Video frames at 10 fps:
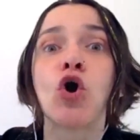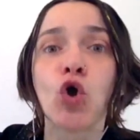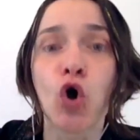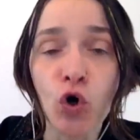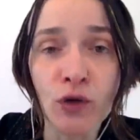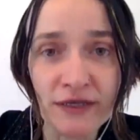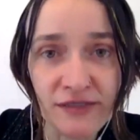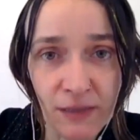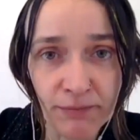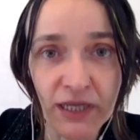longer in
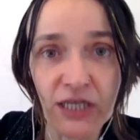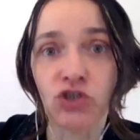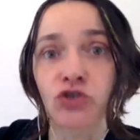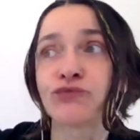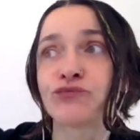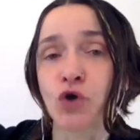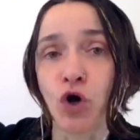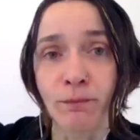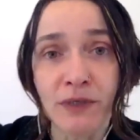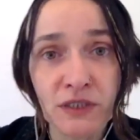separation
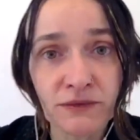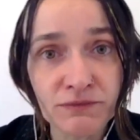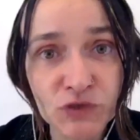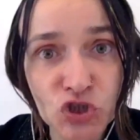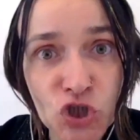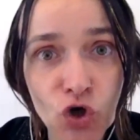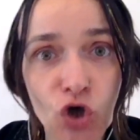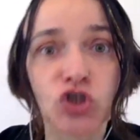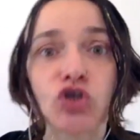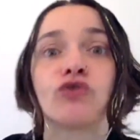from
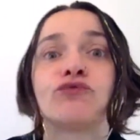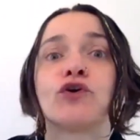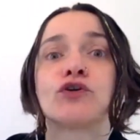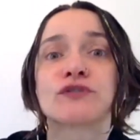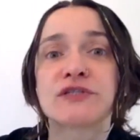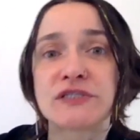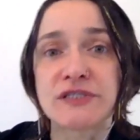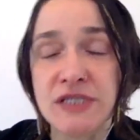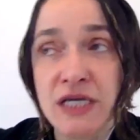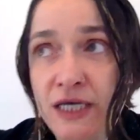geological
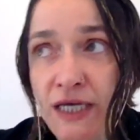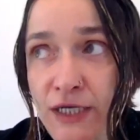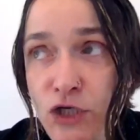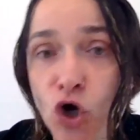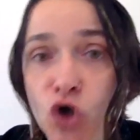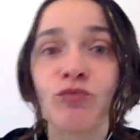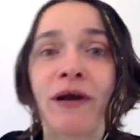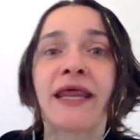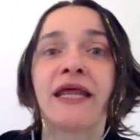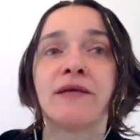forces, non-human
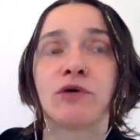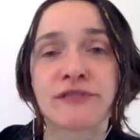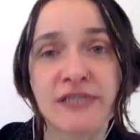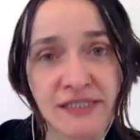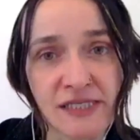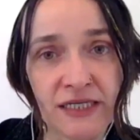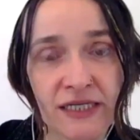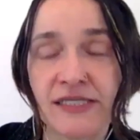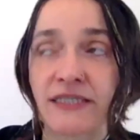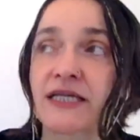animals, etc.,
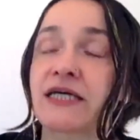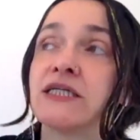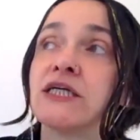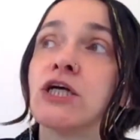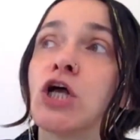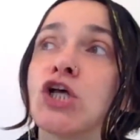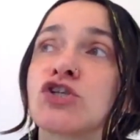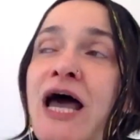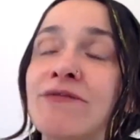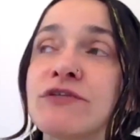etc. So
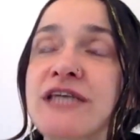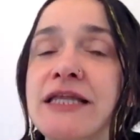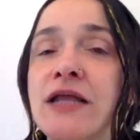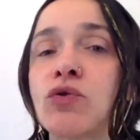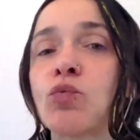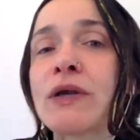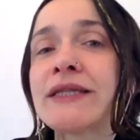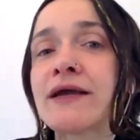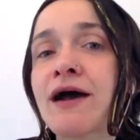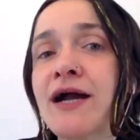I would say that when
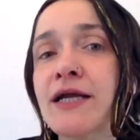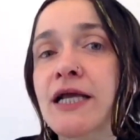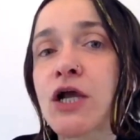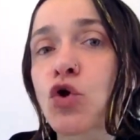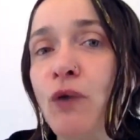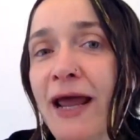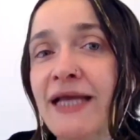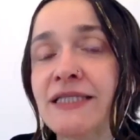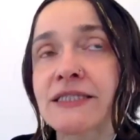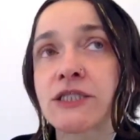there are
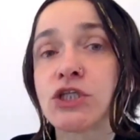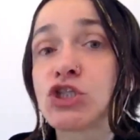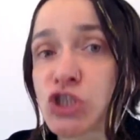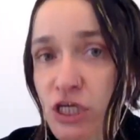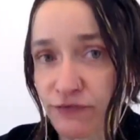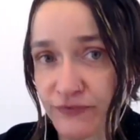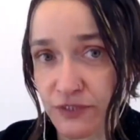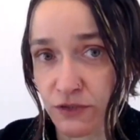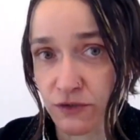great shifts,